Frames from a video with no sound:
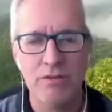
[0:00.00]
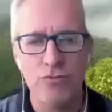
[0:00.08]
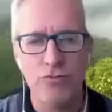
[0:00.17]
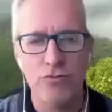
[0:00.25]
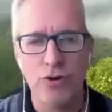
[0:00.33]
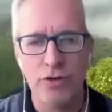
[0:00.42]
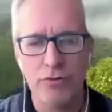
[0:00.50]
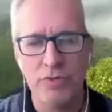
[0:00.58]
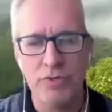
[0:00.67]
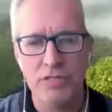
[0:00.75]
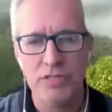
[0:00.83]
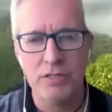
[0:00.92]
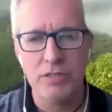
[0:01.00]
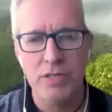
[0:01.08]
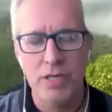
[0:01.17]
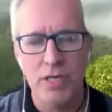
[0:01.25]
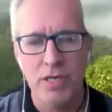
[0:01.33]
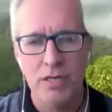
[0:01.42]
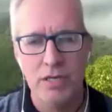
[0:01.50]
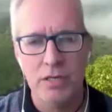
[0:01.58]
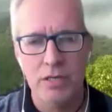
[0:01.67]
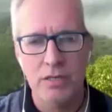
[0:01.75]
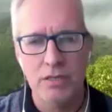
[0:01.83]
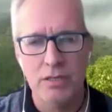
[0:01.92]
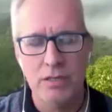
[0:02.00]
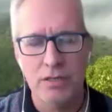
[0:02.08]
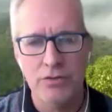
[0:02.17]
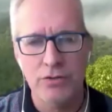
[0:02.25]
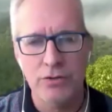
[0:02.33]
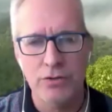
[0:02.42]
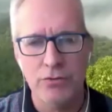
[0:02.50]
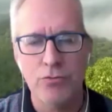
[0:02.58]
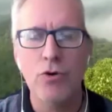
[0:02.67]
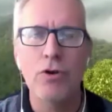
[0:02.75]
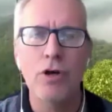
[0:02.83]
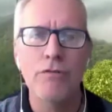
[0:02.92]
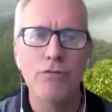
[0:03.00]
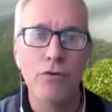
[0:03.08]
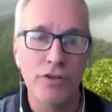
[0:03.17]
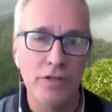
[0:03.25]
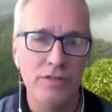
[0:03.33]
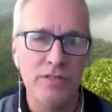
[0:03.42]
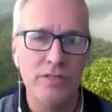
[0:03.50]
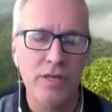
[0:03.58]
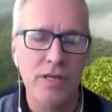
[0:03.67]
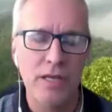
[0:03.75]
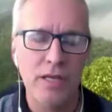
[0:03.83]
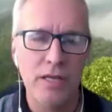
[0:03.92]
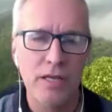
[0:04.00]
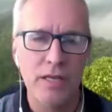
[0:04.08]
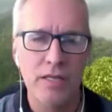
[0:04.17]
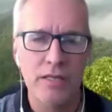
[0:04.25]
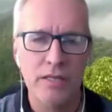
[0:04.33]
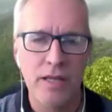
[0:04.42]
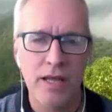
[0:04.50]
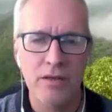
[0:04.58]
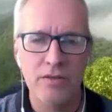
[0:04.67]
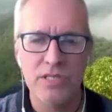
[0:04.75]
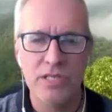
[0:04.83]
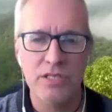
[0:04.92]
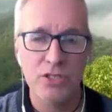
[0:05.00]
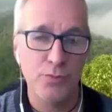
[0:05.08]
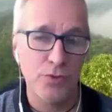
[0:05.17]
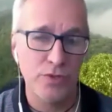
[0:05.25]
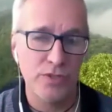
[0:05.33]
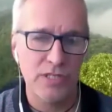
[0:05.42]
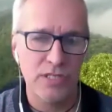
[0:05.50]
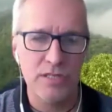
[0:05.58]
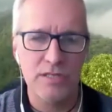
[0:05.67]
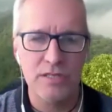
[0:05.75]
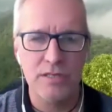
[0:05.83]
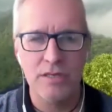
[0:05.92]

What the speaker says: to work with on the role of rodents and how they disperse seeds.